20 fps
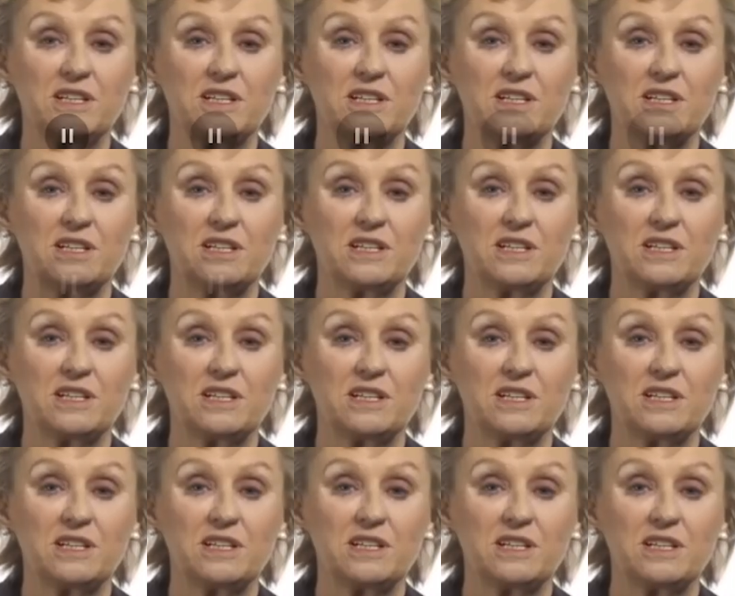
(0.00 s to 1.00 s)
There's
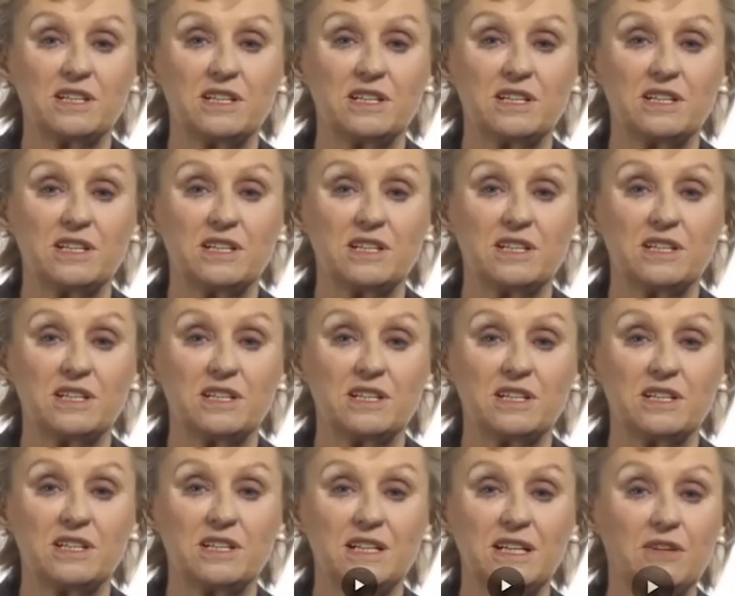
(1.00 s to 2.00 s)
the house
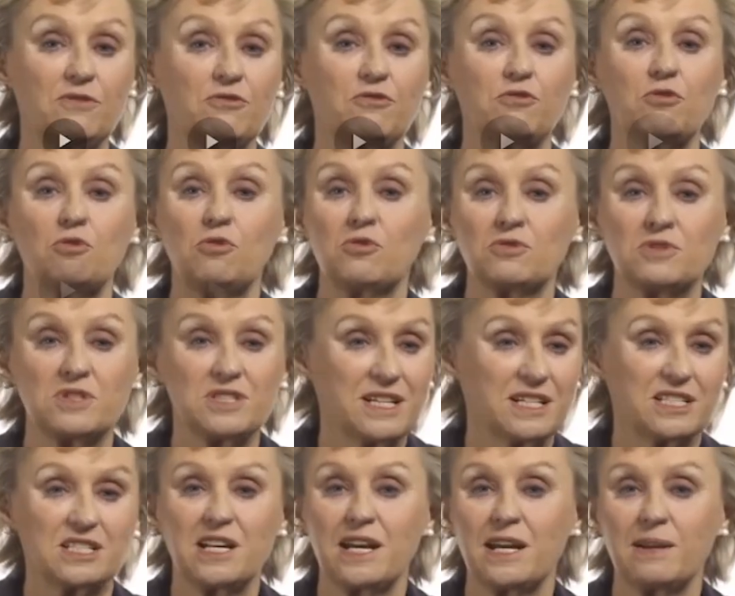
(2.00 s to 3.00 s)
clip. Maternity leave for
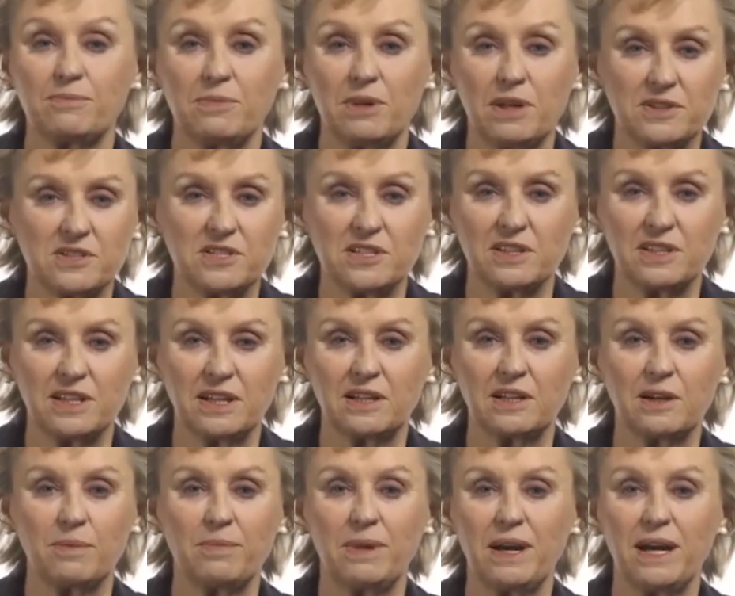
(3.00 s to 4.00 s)
six to eight months and
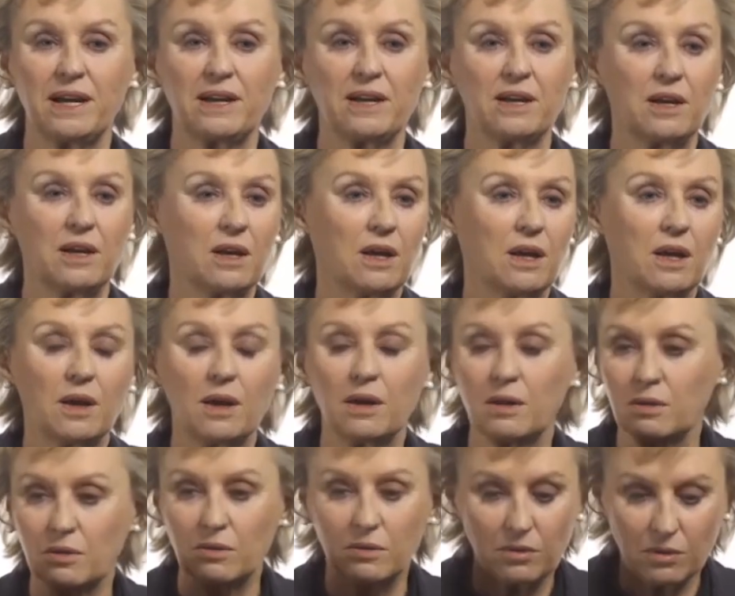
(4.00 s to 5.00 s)
then come back
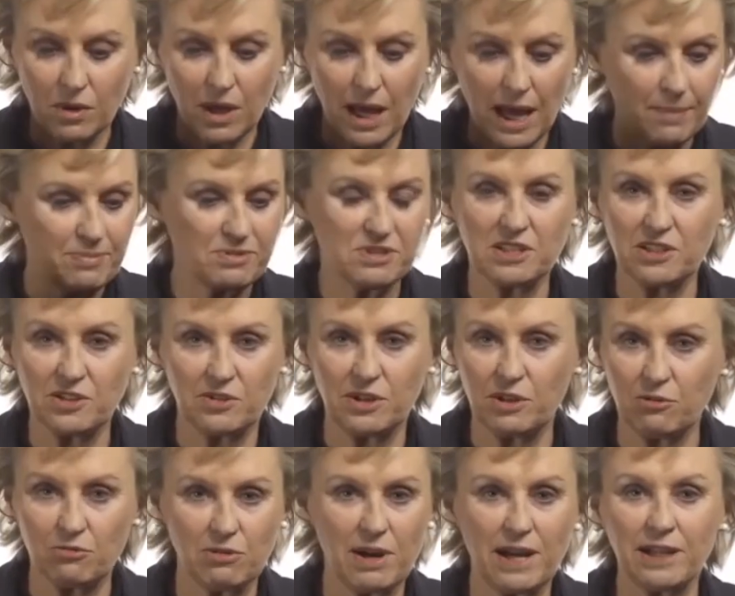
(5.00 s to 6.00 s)

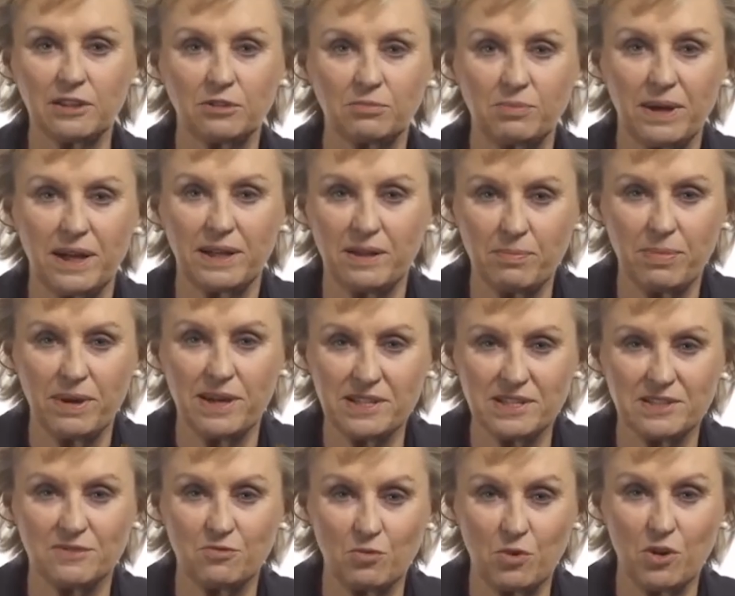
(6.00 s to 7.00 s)
absolutely rattled by the
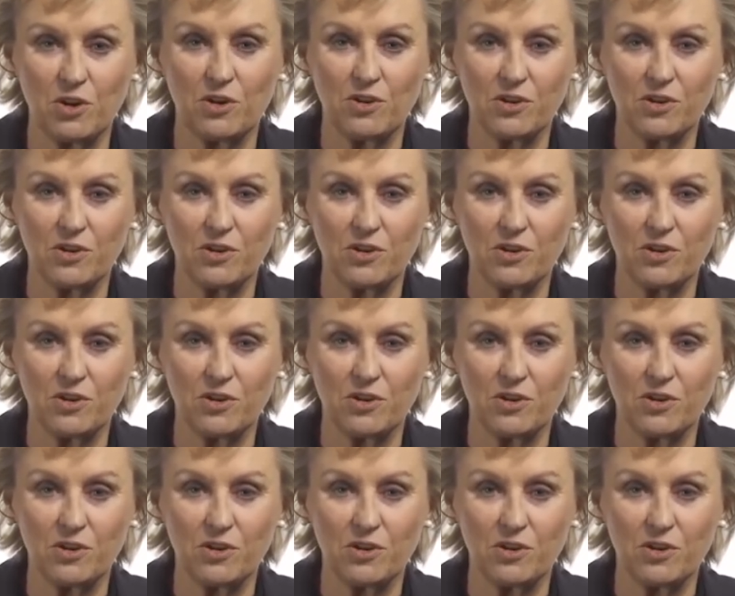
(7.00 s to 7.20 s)
pace of